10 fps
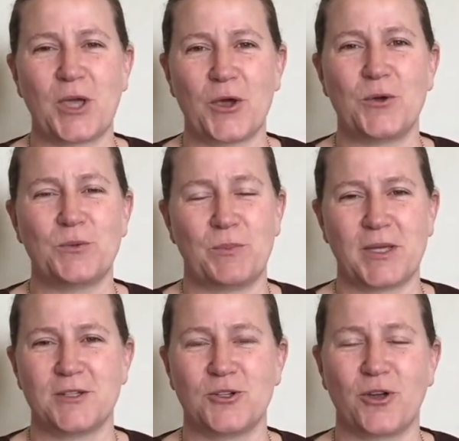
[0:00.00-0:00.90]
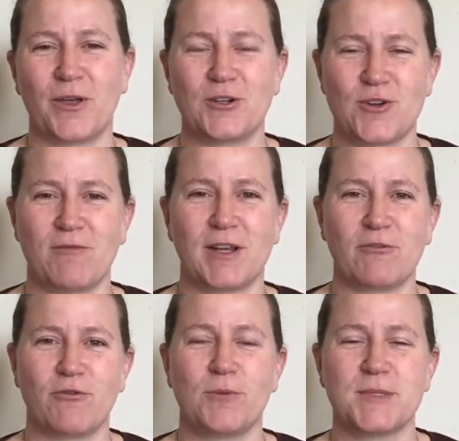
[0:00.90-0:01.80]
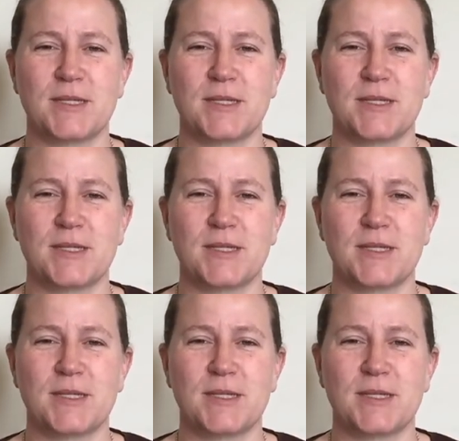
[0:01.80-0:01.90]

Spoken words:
go because you're going traveling from